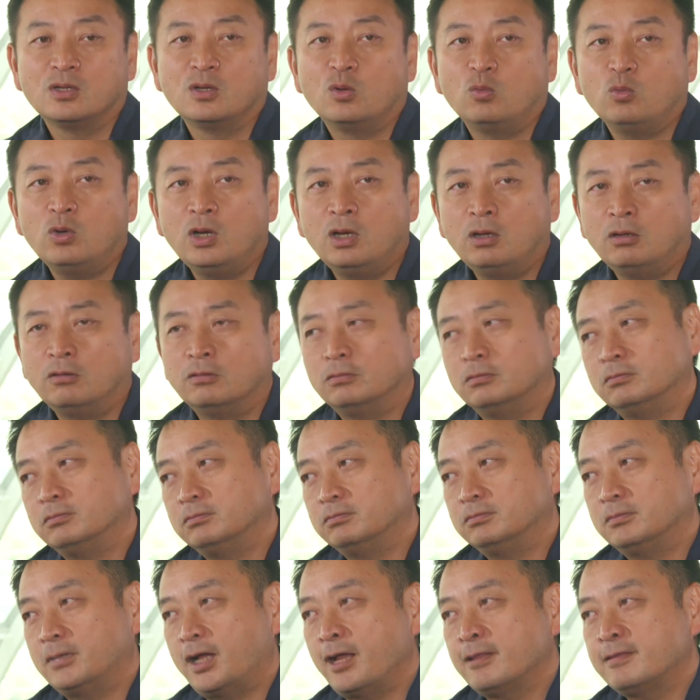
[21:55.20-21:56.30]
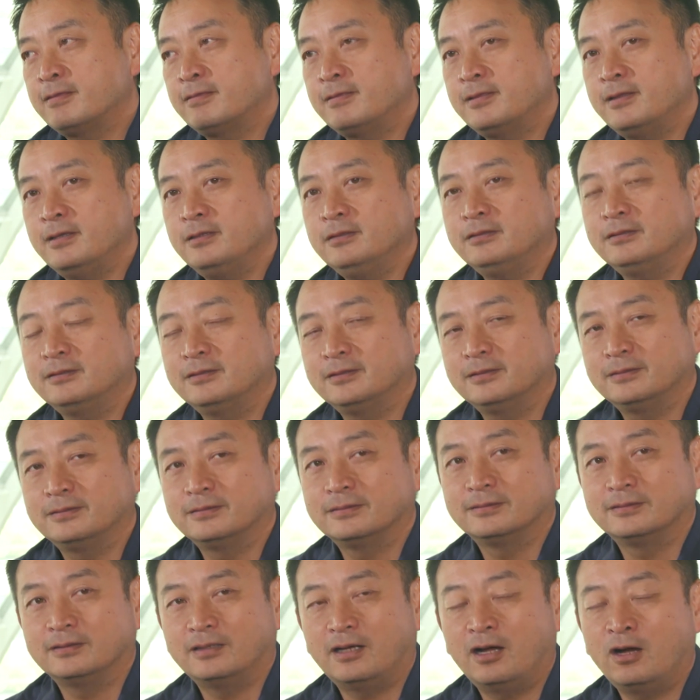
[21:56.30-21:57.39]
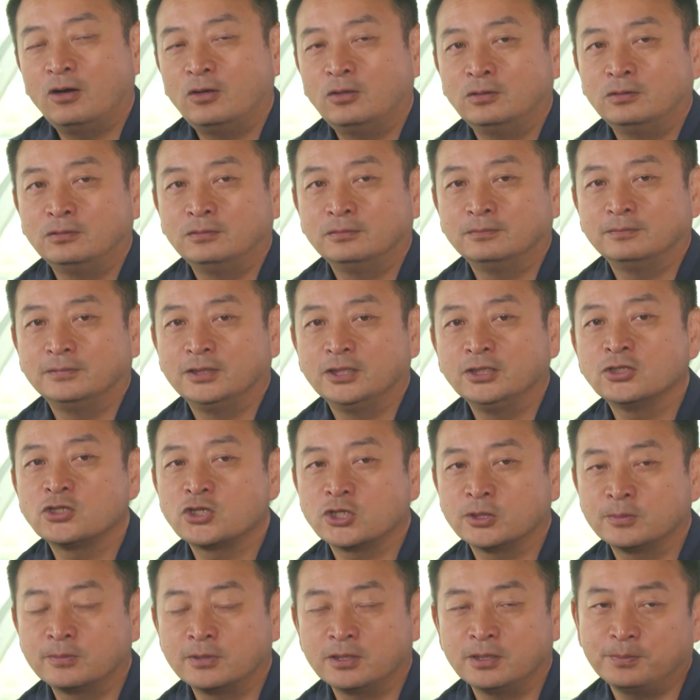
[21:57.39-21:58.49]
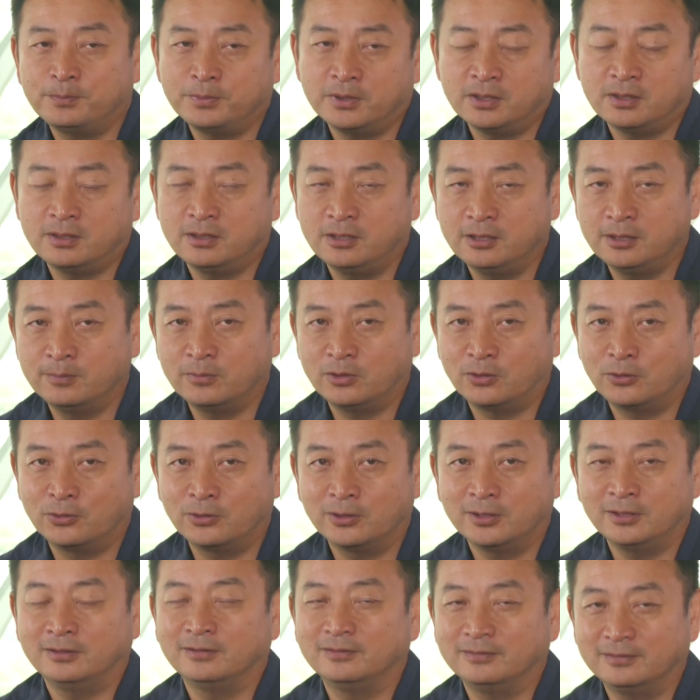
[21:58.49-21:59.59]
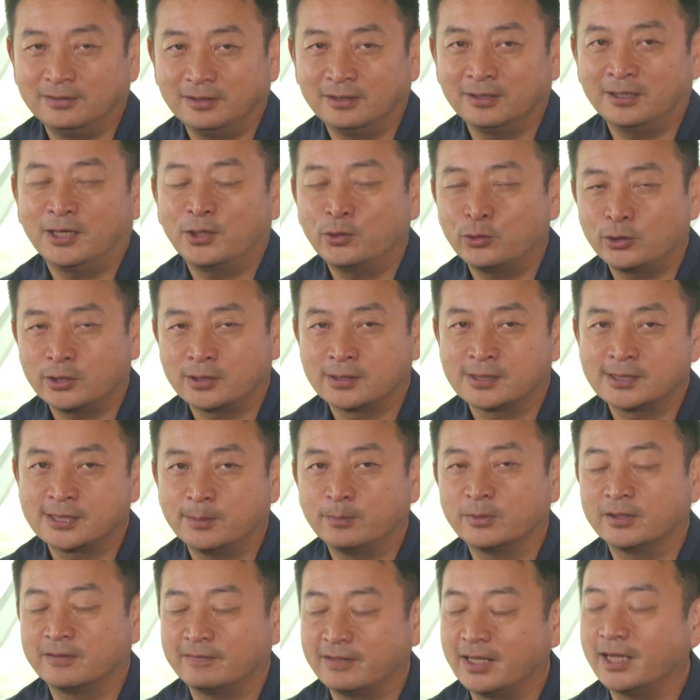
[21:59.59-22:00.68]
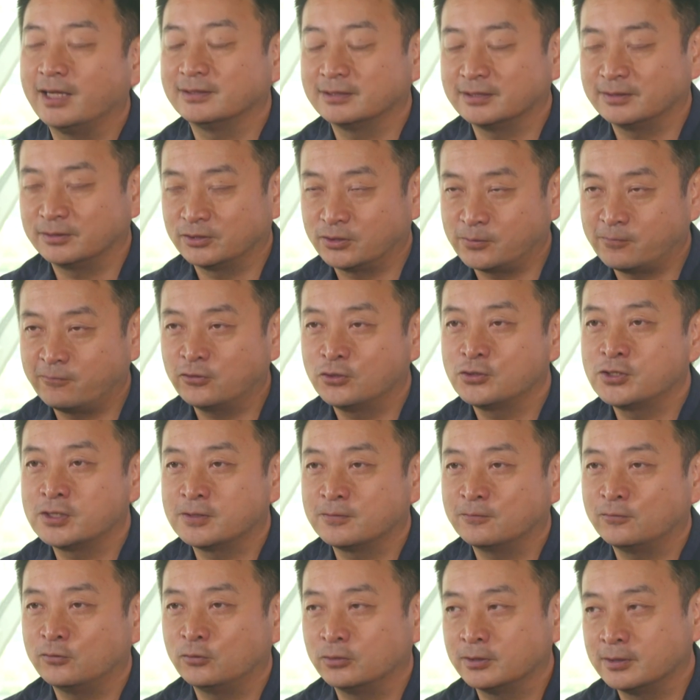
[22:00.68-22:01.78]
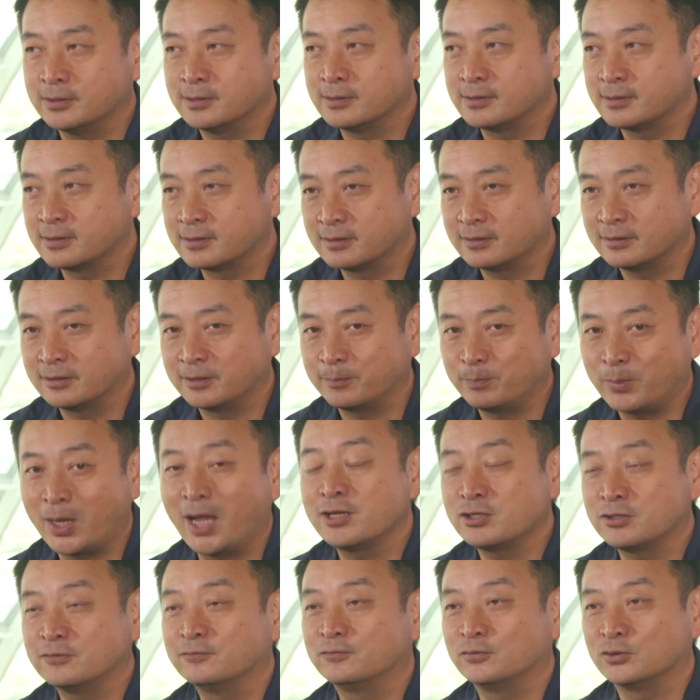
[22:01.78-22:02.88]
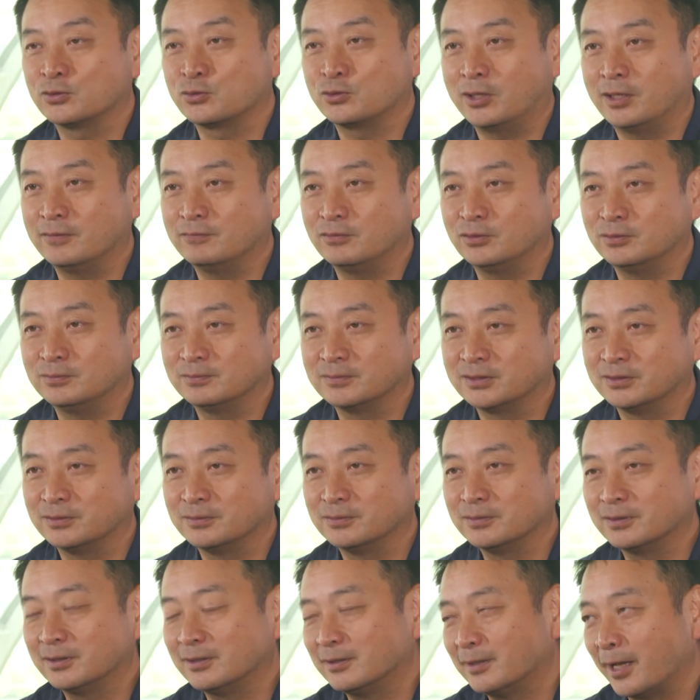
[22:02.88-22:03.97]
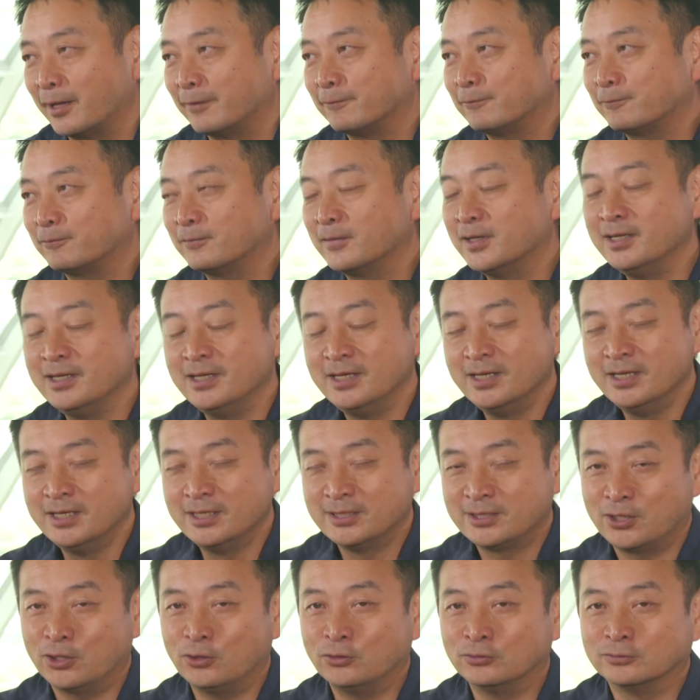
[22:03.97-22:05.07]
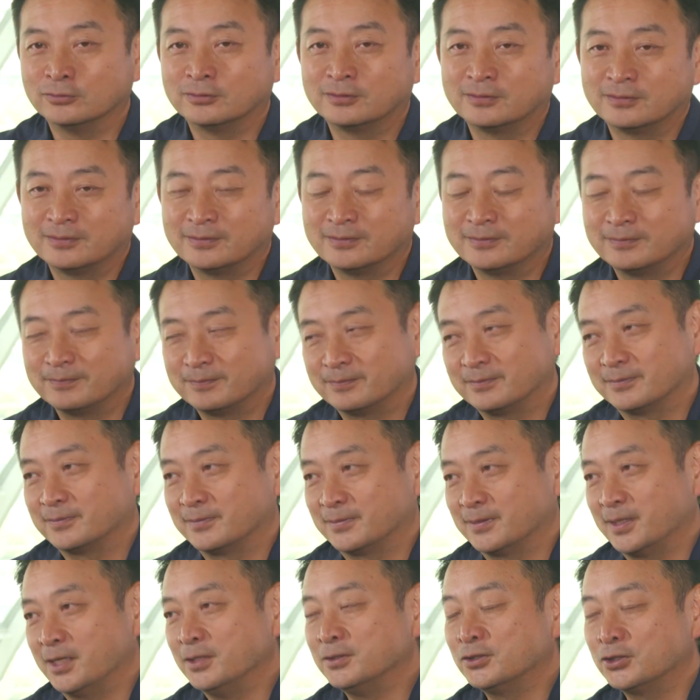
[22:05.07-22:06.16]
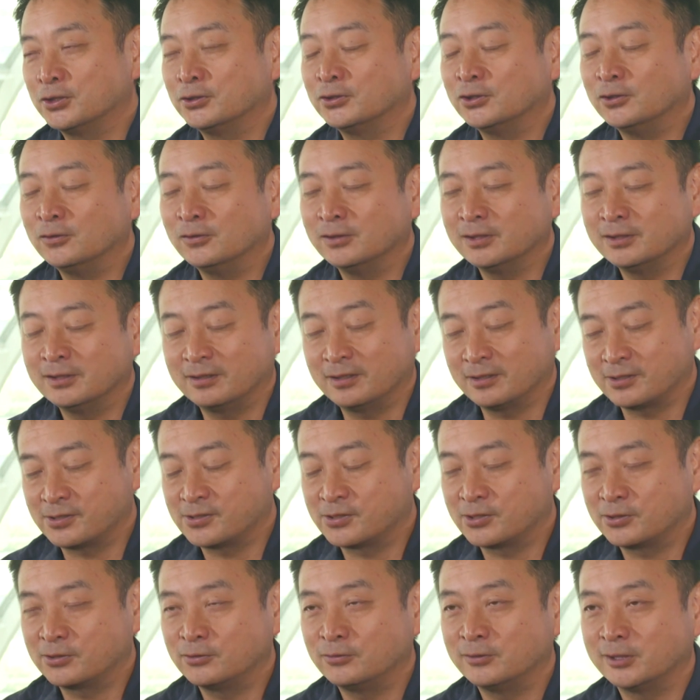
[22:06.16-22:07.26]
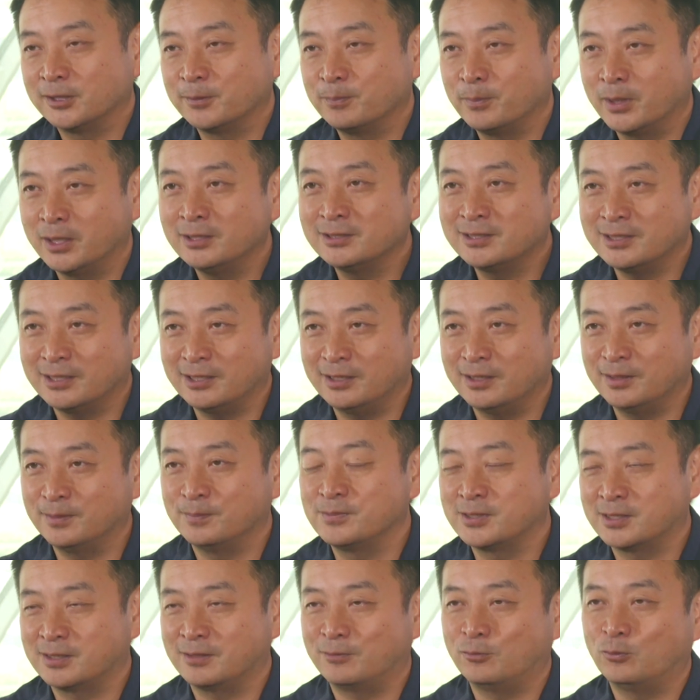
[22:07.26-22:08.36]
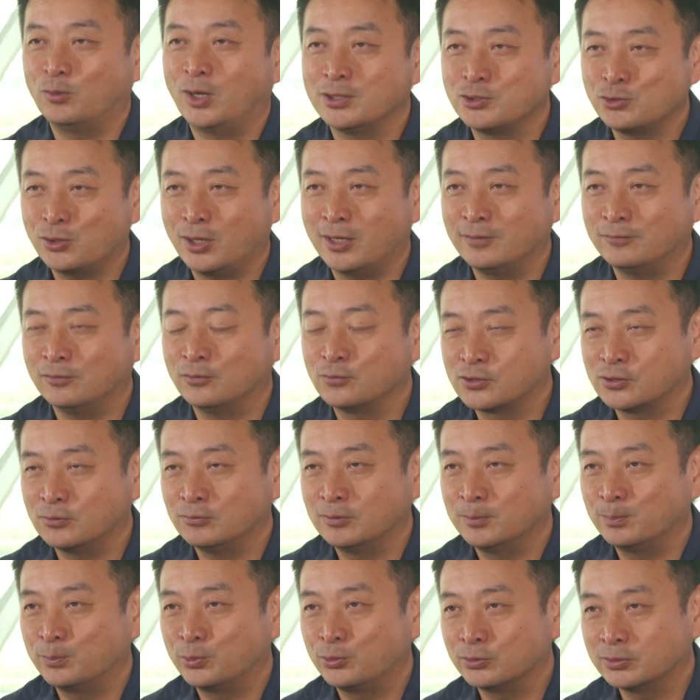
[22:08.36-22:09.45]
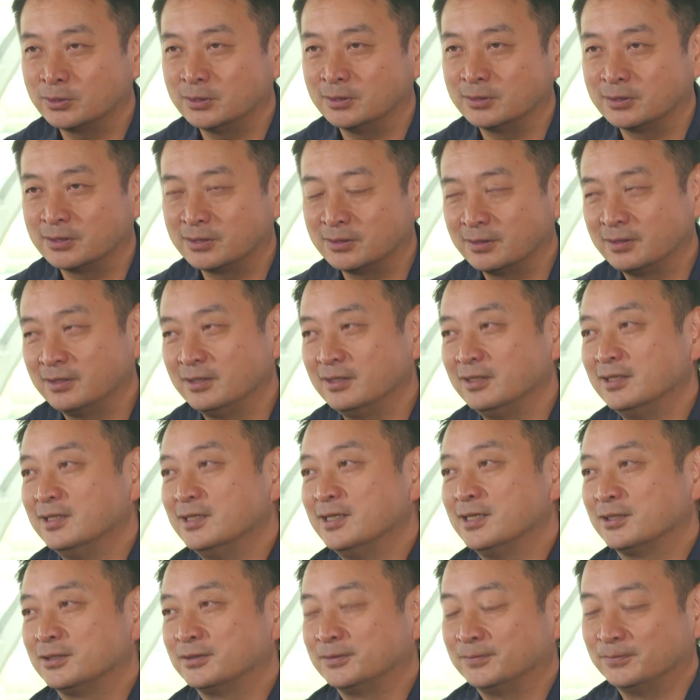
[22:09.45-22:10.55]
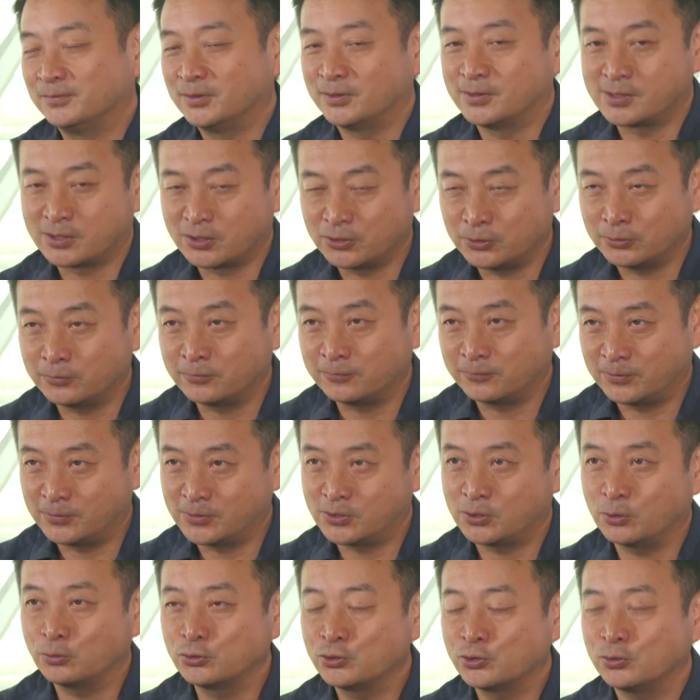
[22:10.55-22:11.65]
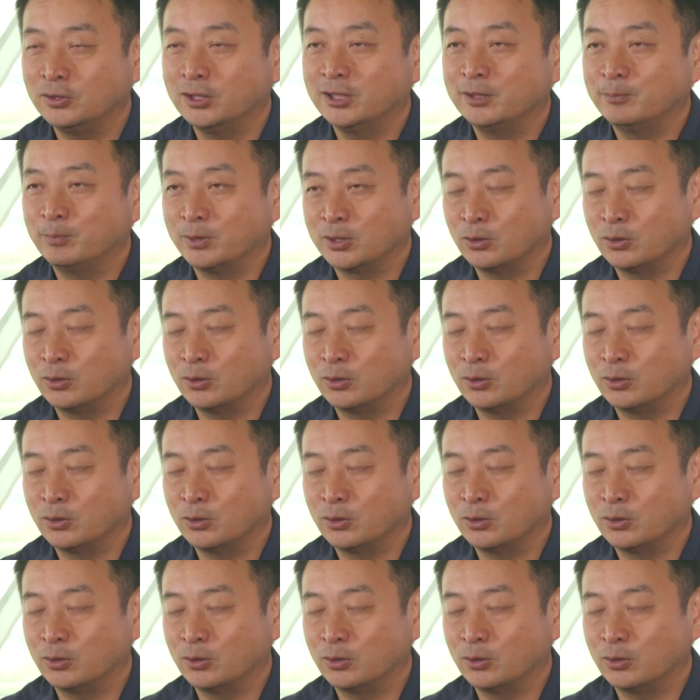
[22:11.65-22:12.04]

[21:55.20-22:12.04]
Well, I think our leadership team already inherited some of that. First of all is the passion for travel. I've told internally and externally many times why travel is so important. It's good socially, but